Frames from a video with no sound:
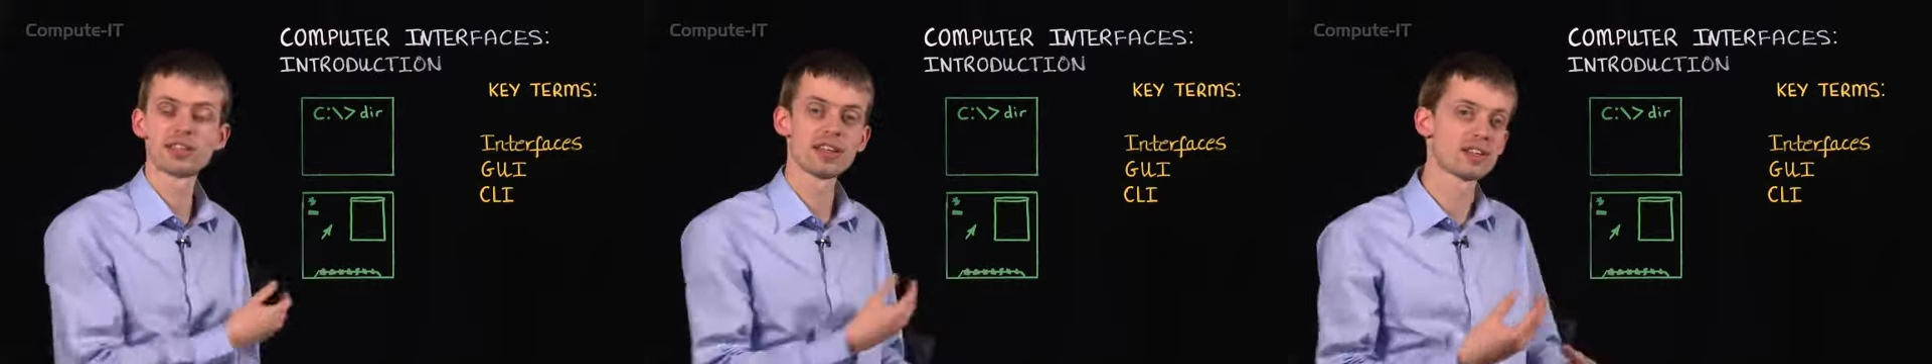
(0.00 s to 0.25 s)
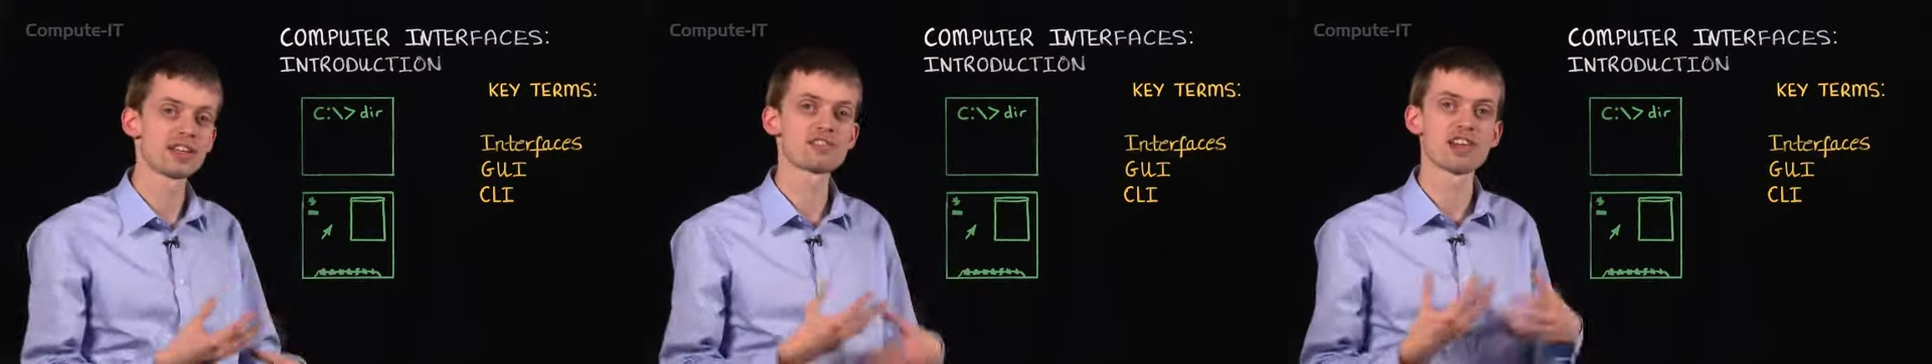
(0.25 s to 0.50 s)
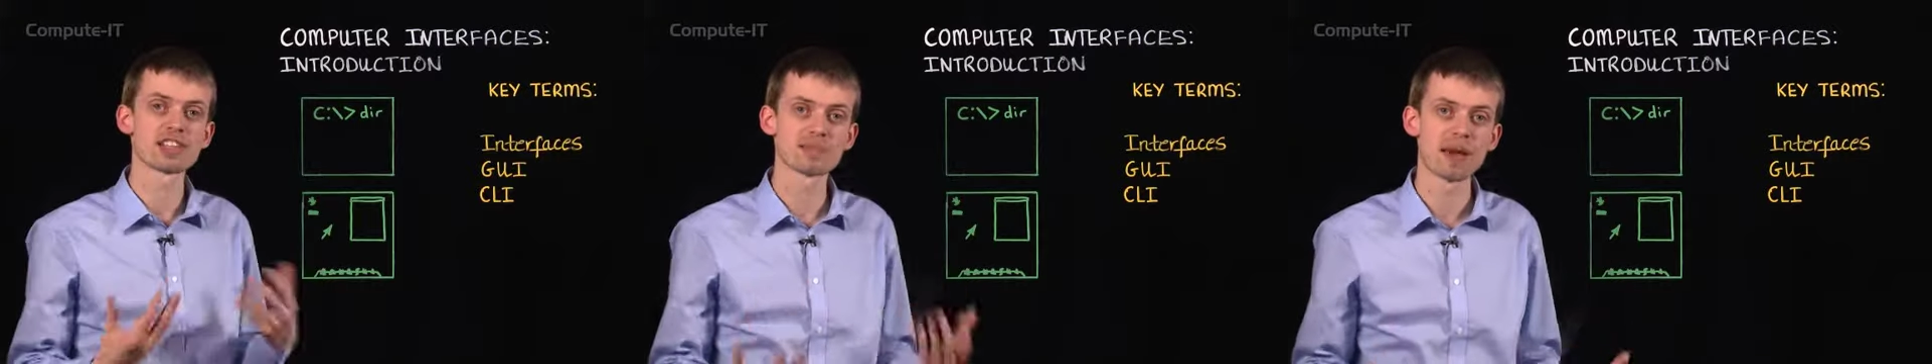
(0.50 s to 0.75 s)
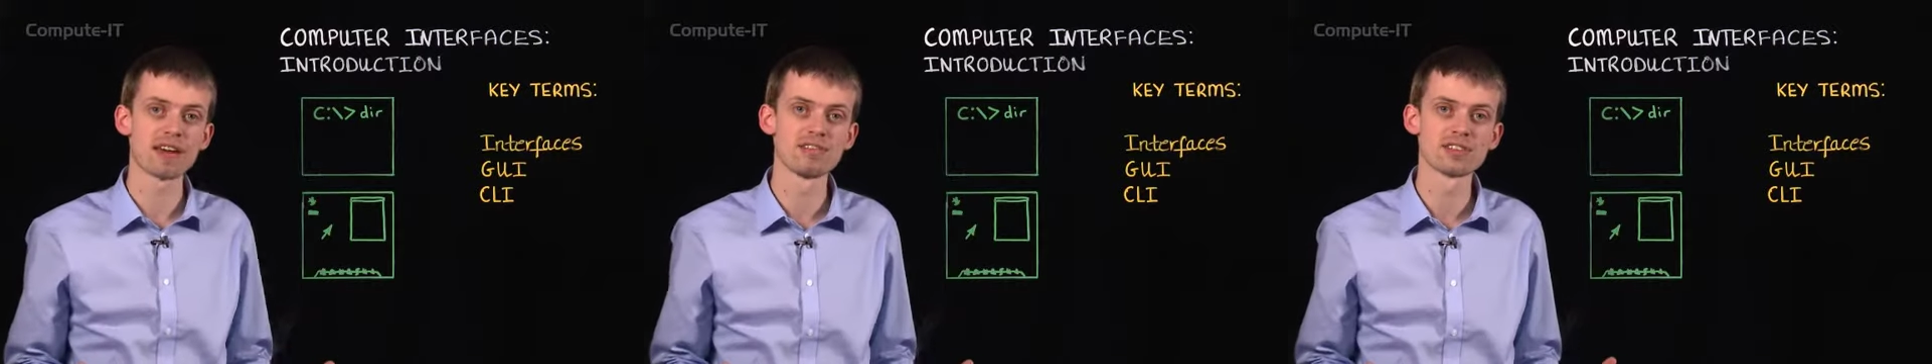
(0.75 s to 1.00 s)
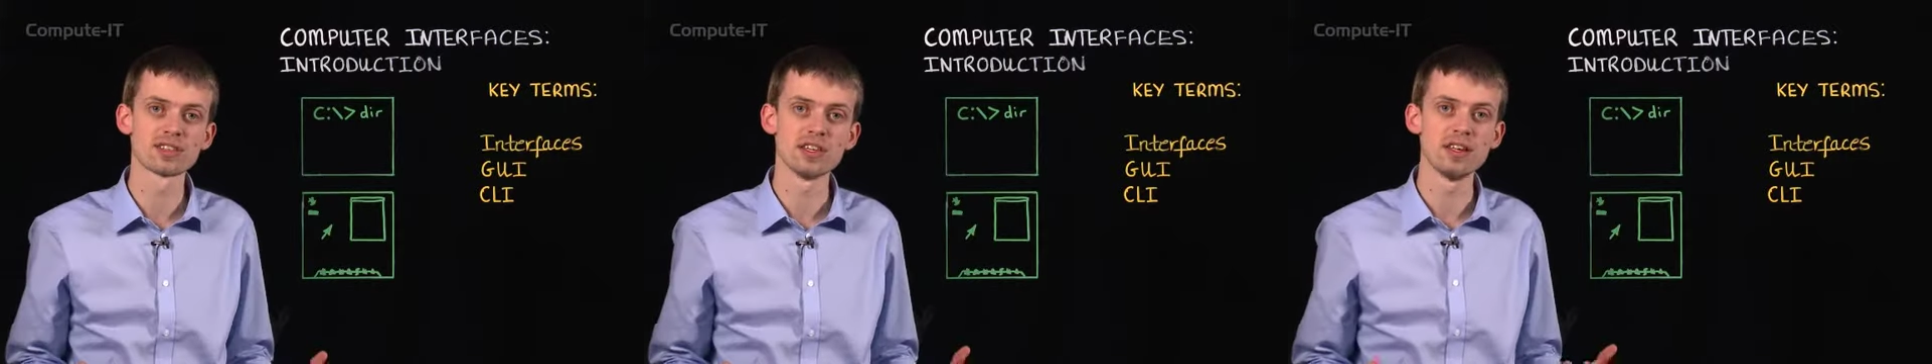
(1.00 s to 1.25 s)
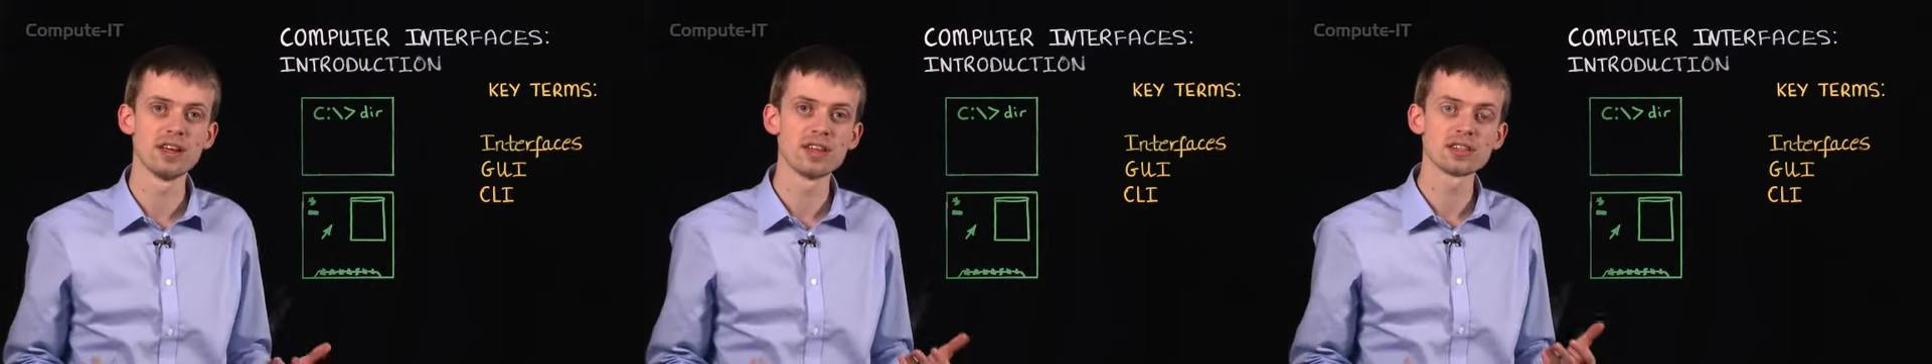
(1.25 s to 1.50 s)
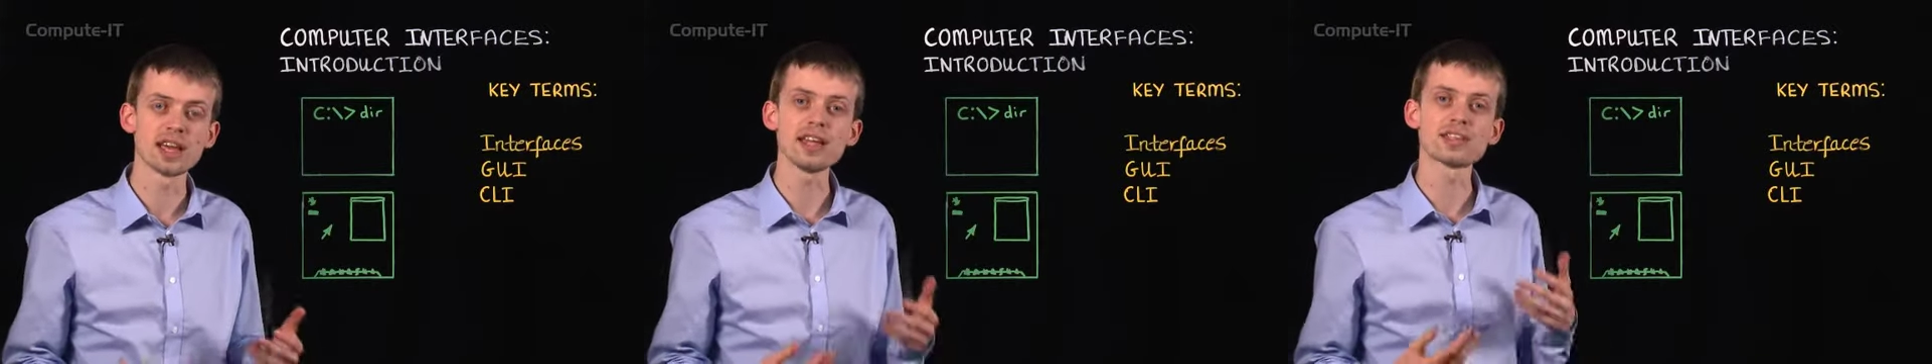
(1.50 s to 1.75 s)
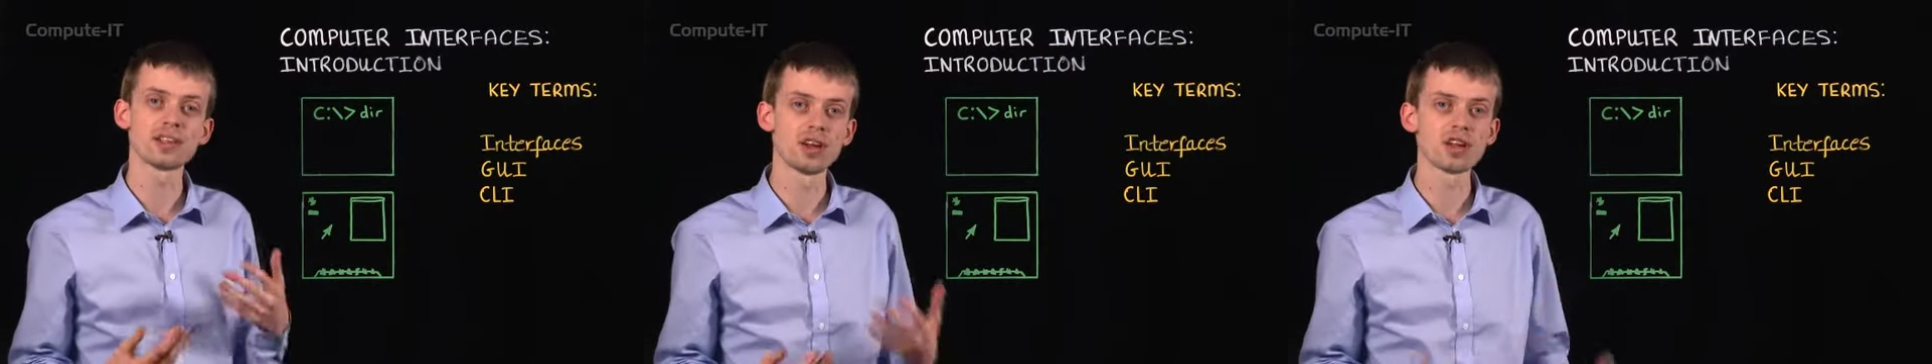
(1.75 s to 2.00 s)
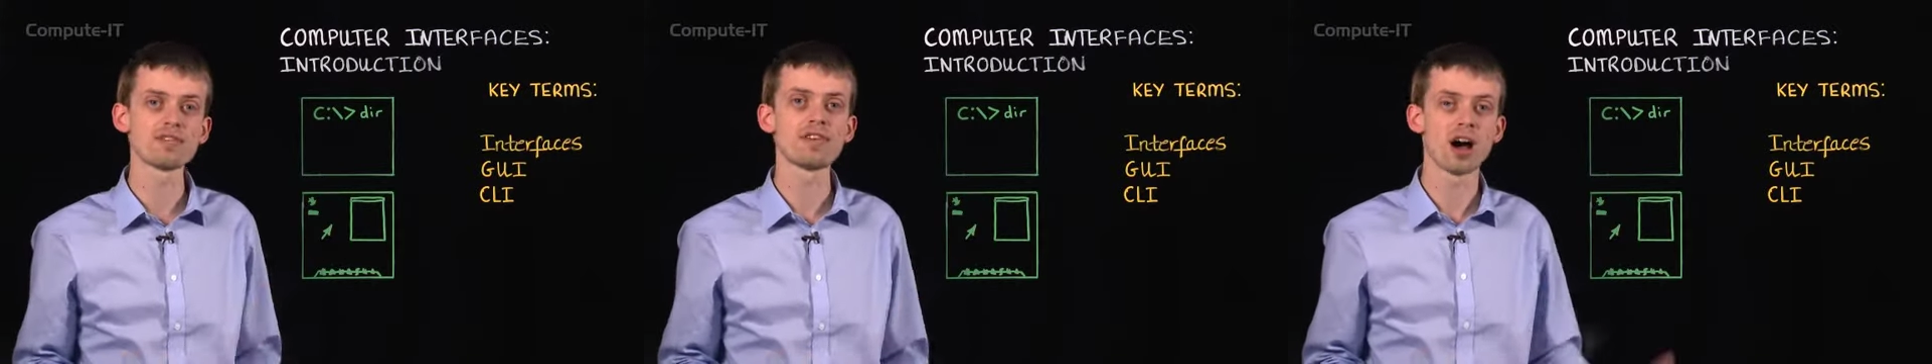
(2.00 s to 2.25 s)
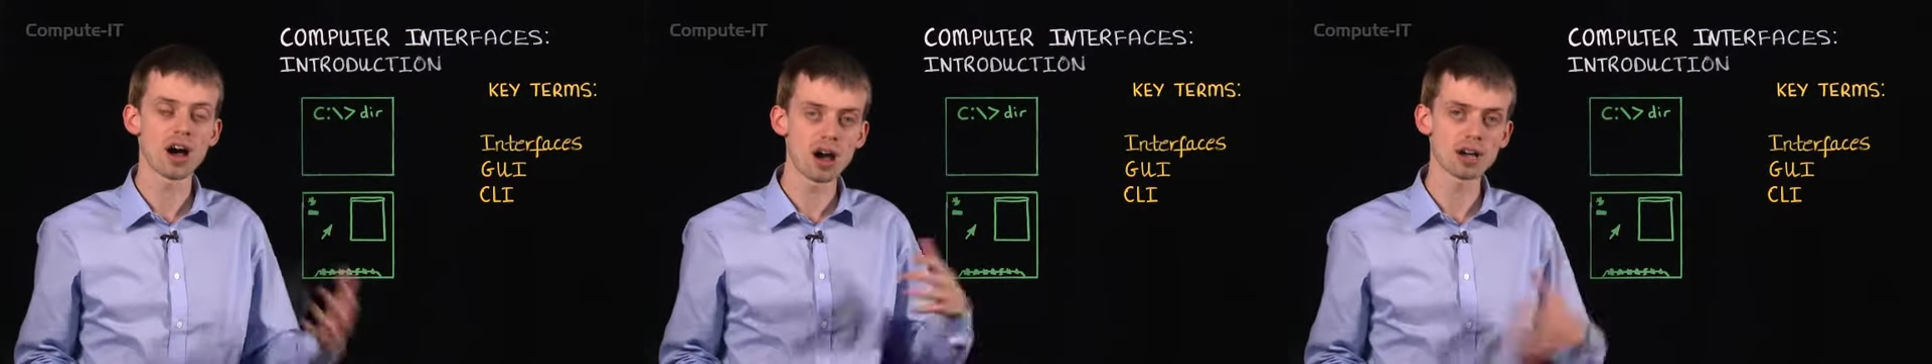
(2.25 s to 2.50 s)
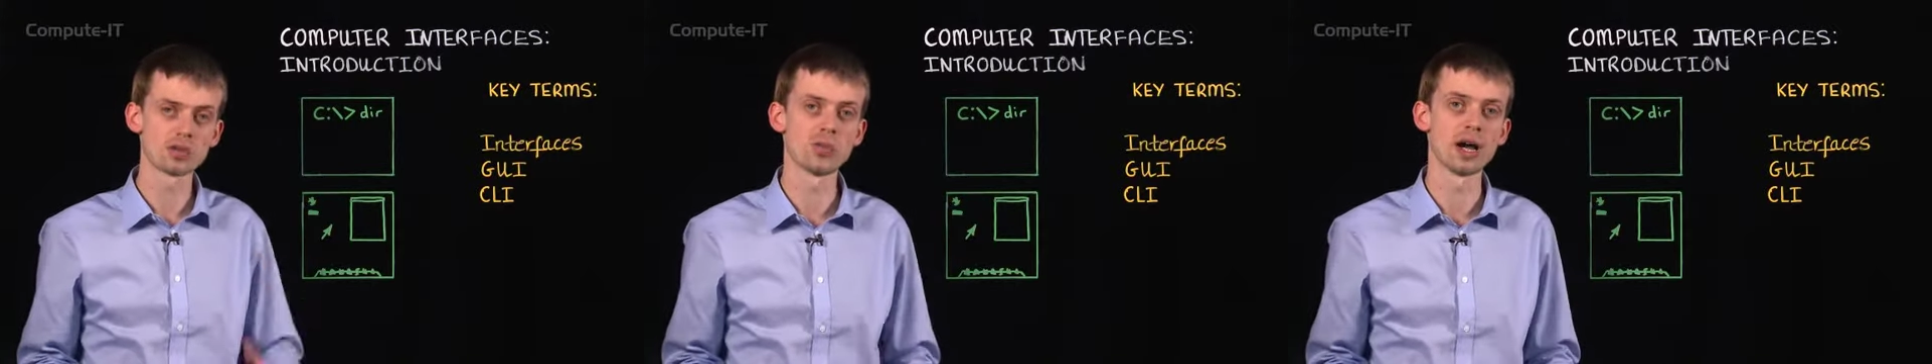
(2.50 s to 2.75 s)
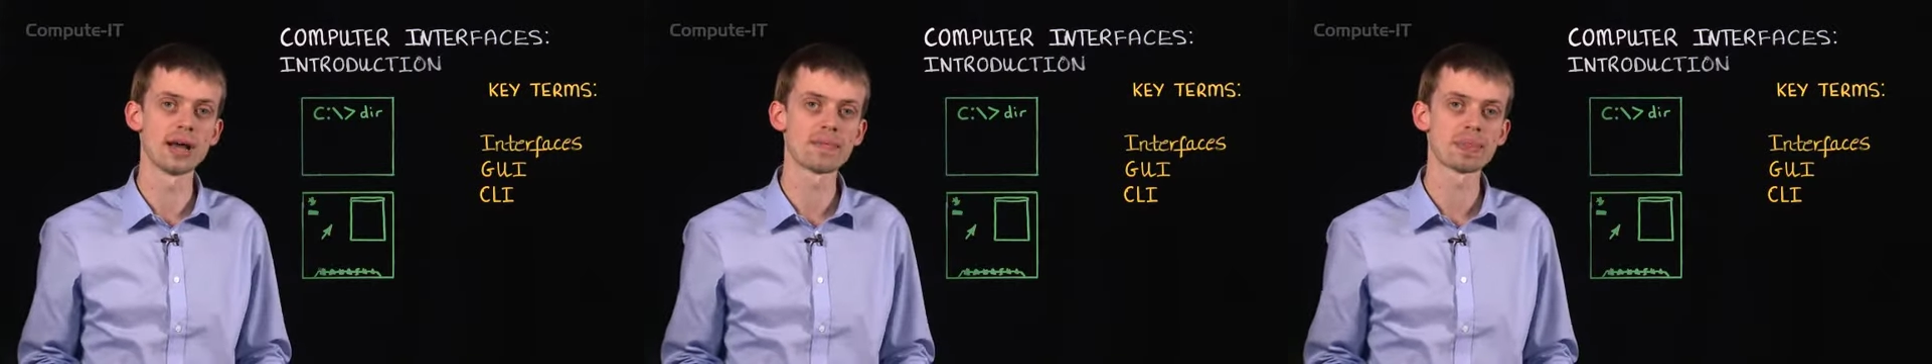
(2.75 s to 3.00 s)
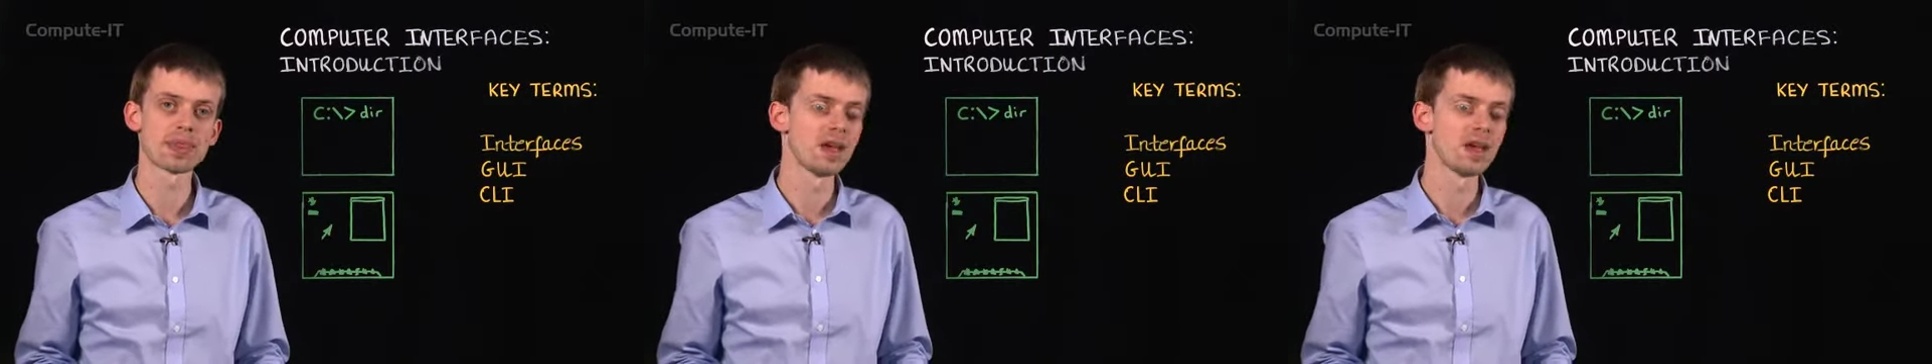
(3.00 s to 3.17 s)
things like transparency takes a lot of hardware.